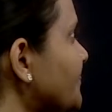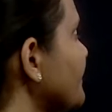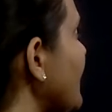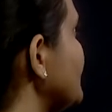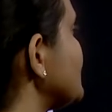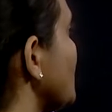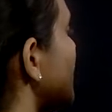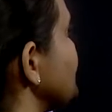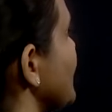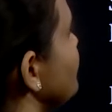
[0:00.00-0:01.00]
That's
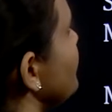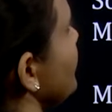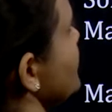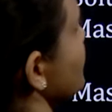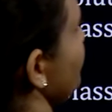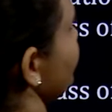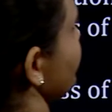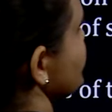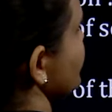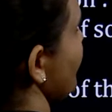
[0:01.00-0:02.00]
what saturated
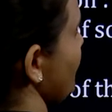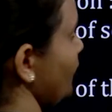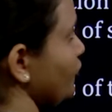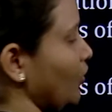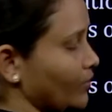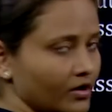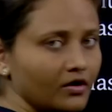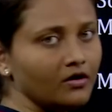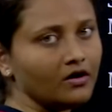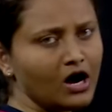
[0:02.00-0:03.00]
solution is, if I am not wrong.
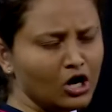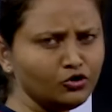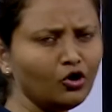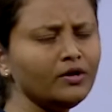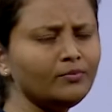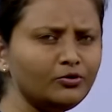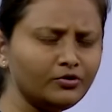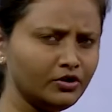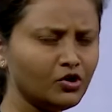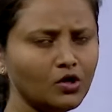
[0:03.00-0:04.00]
Are you all able to
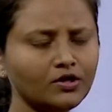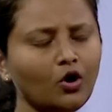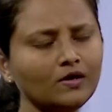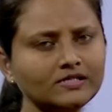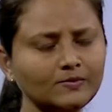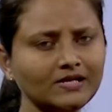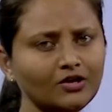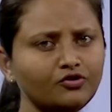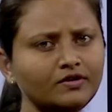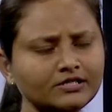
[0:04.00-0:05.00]
recall the concept?
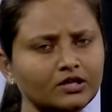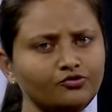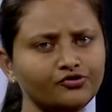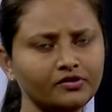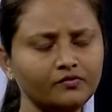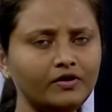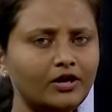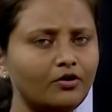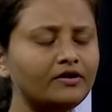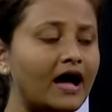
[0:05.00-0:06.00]
Saturated solution, we
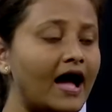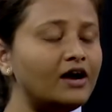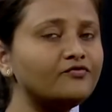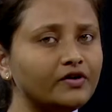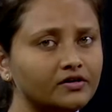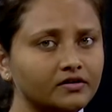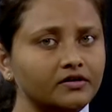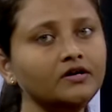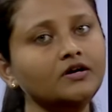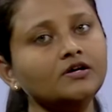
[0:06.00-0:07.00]
cannot add
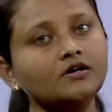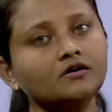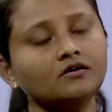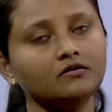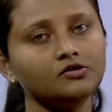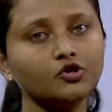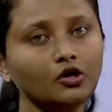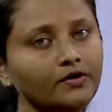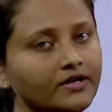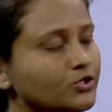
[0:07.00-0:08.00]
further
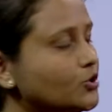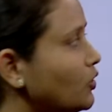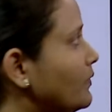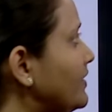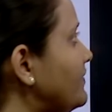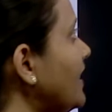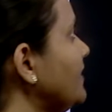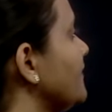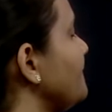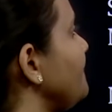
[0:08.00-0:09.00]
solute in solvent, right?